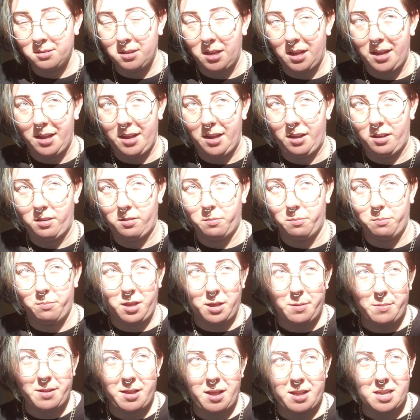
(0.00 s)
and
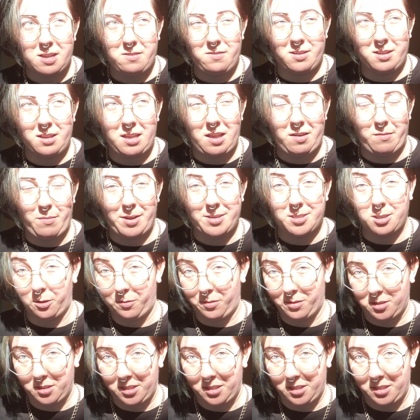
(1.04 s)
maybe I even gave myself a